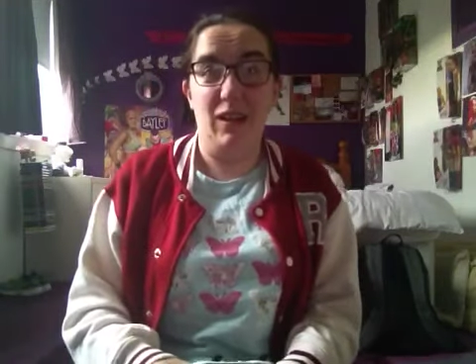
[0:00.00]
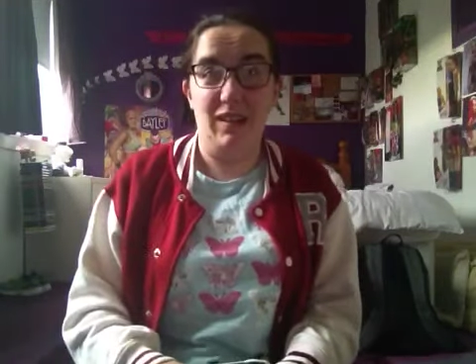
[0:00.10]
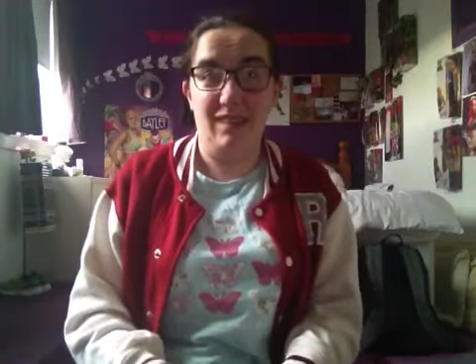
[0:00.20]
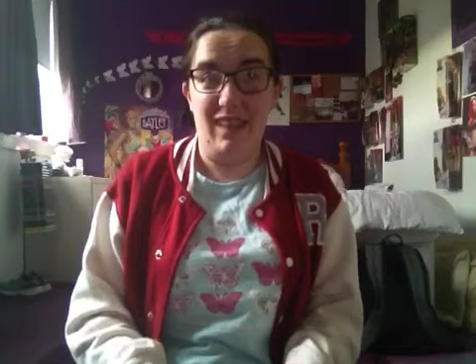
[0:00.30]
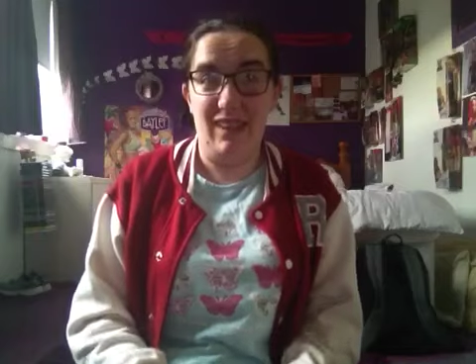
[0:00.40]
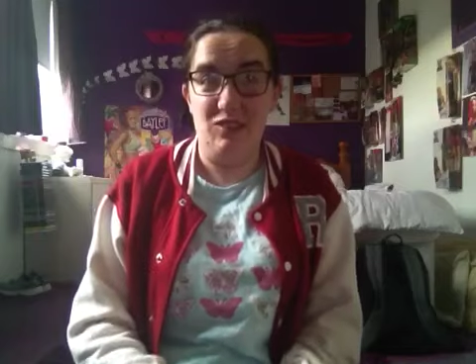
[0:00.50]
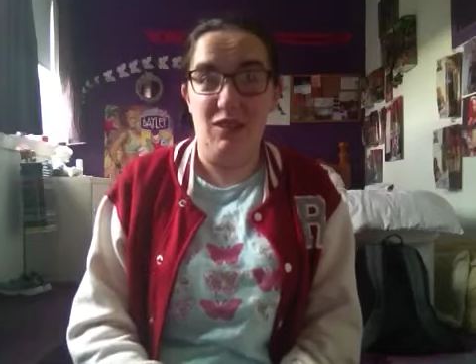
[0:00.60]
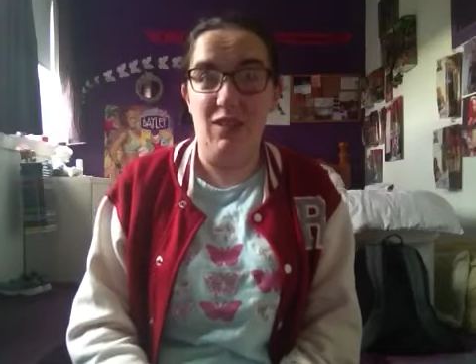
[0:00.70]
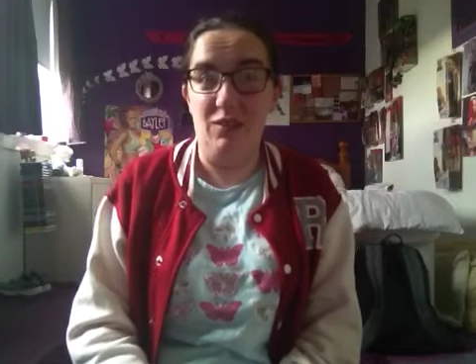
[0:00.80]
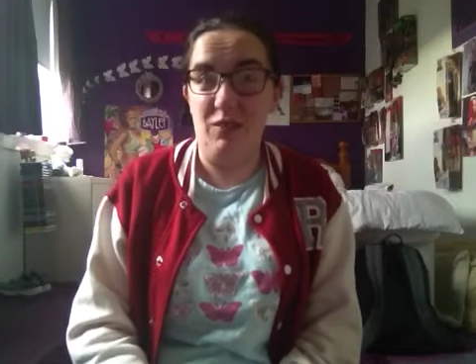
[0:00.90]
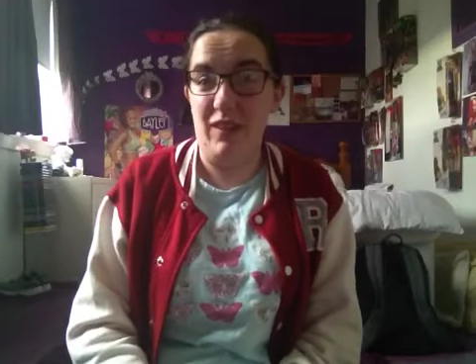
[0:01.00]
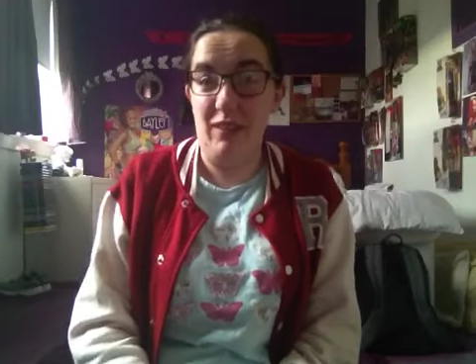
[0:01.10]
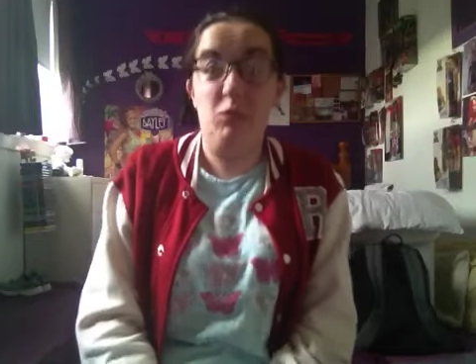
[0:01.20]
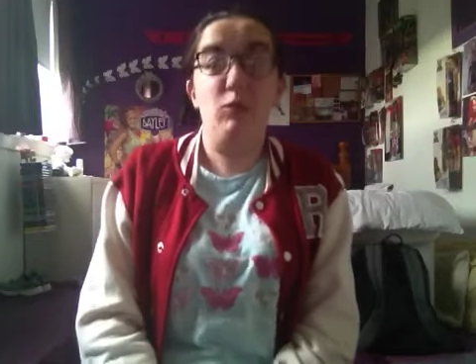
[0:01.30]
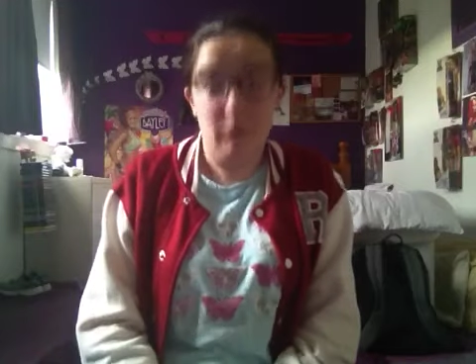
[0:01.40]
a trailer for
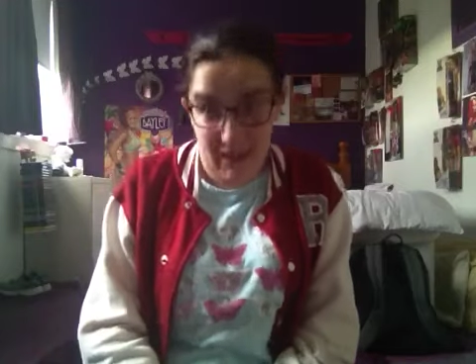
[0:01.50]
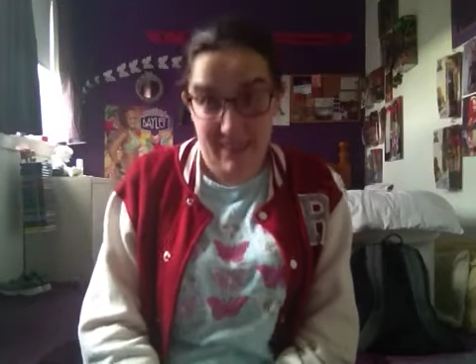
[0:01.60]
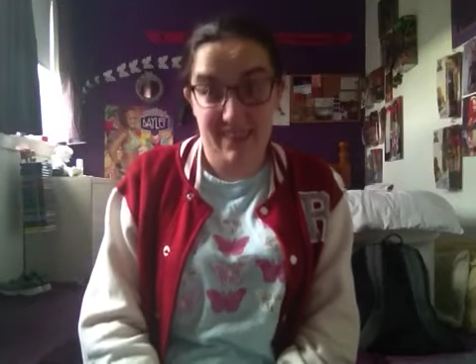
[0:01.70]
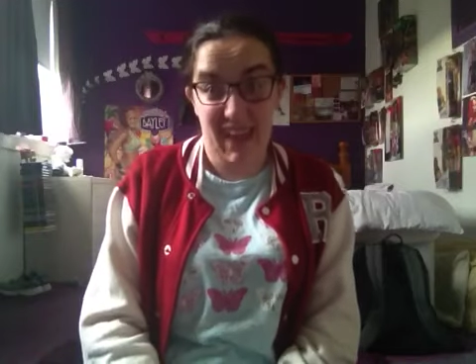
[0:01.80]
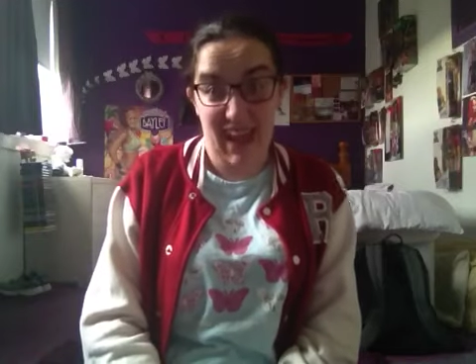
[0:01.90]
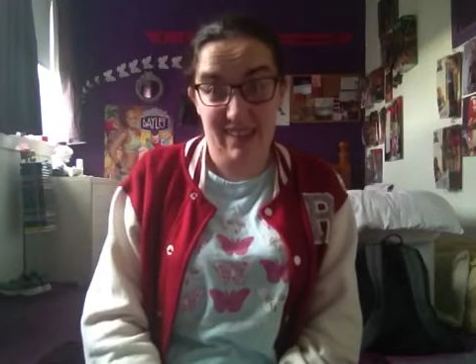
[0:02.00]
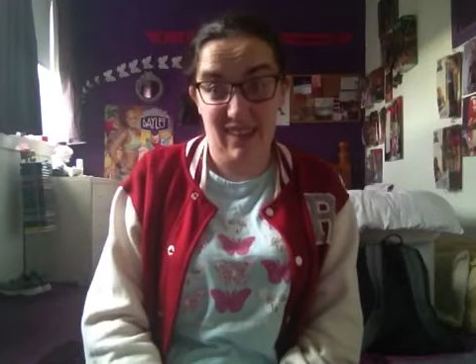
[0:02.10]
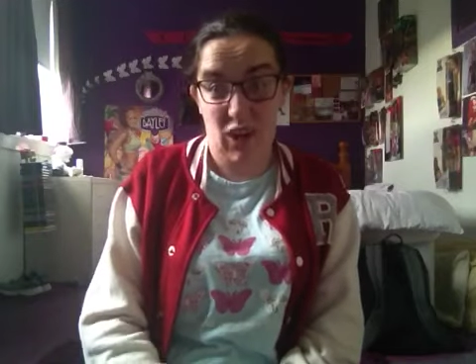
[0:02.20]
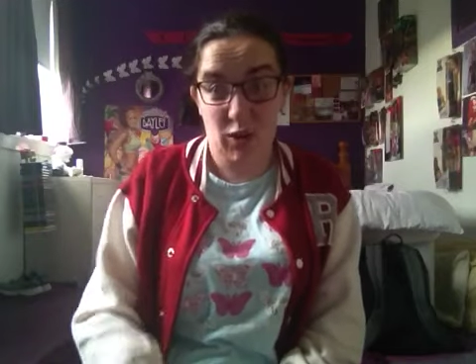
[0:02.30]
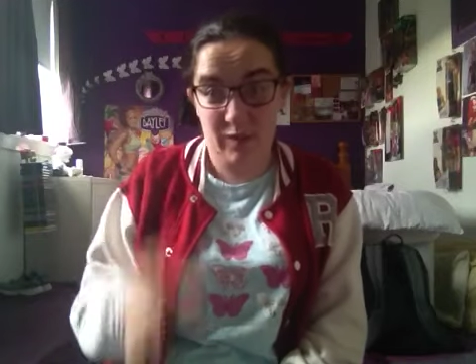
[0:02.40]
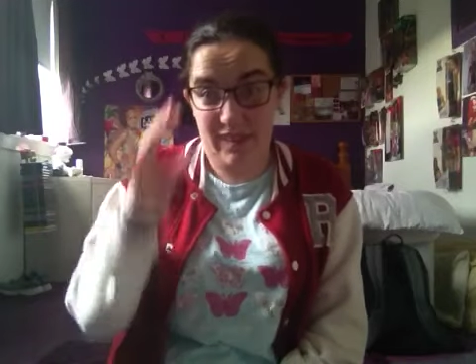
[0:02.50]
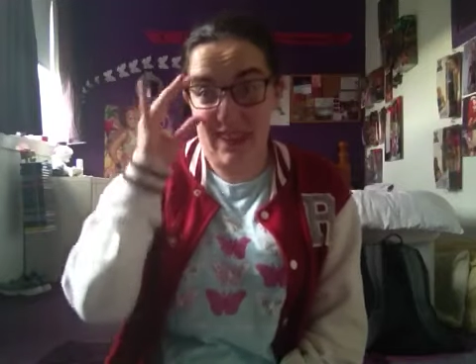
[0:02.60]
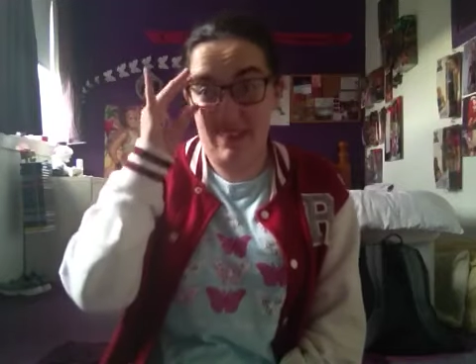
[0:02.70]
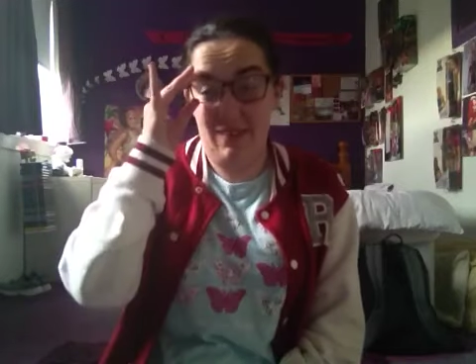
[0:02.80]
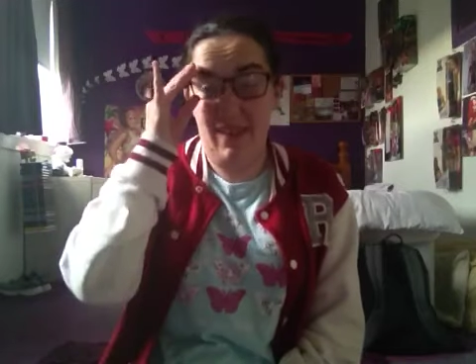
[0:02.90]
the release date of
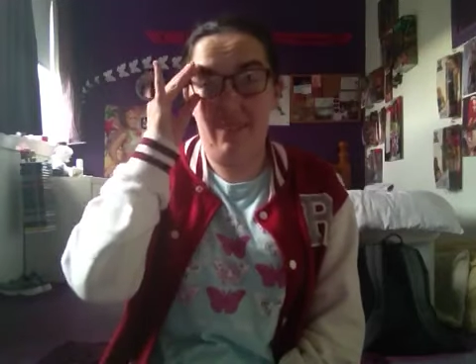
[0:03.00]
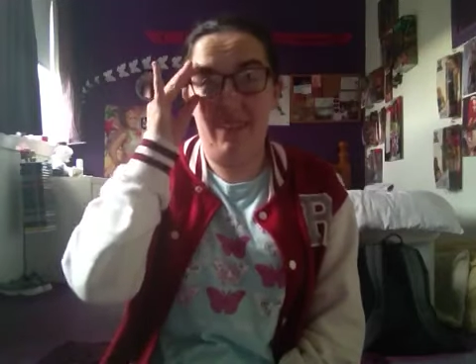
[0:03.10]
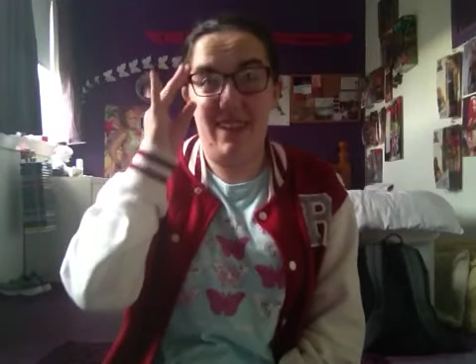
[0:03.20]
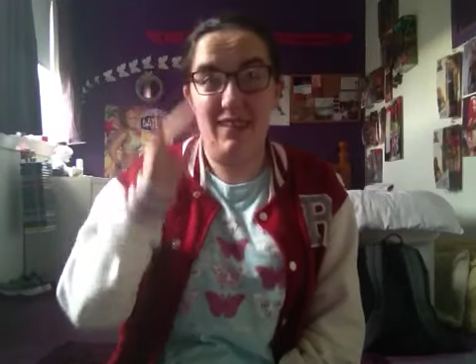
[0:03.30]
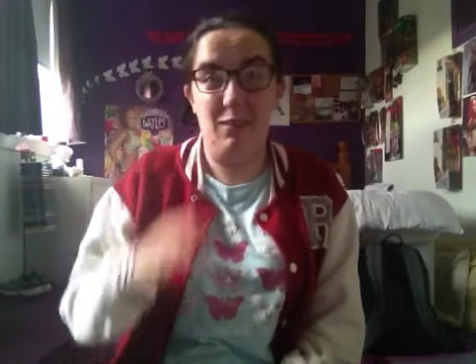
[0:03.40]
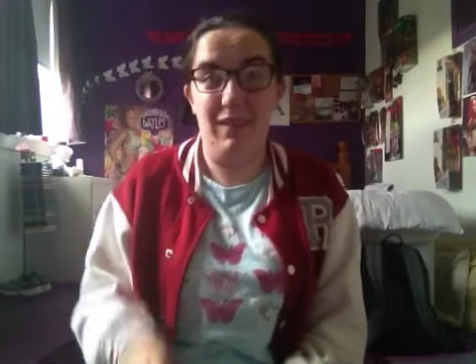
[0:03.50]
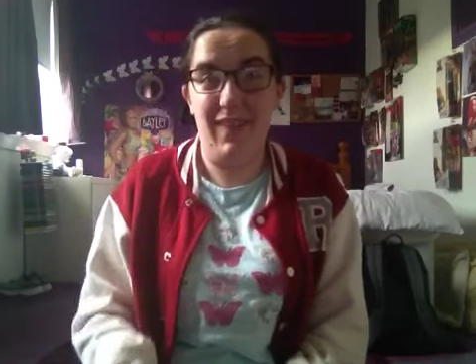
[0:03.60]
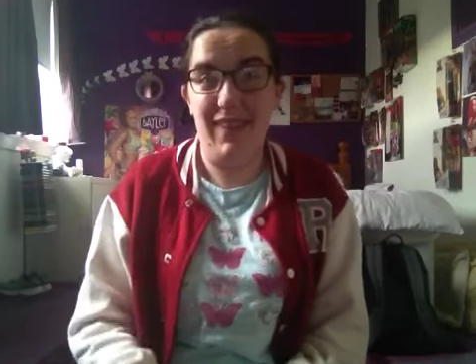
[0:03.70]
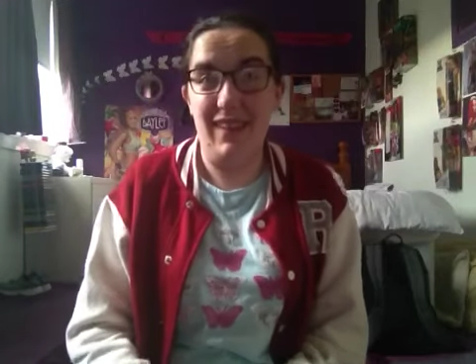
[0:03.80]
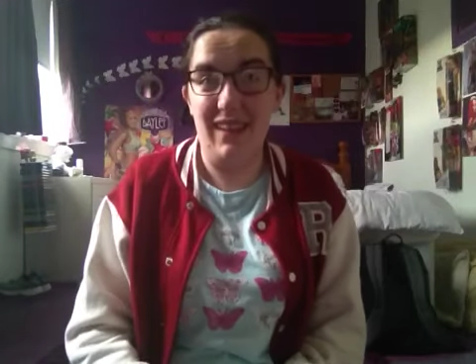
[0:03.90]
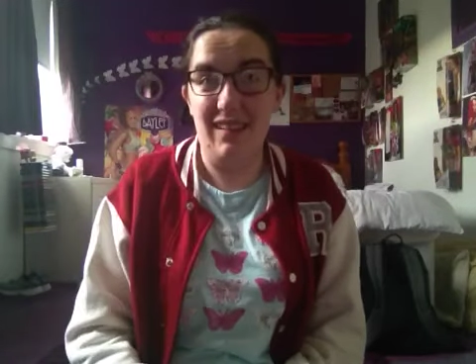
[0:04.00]
season 11.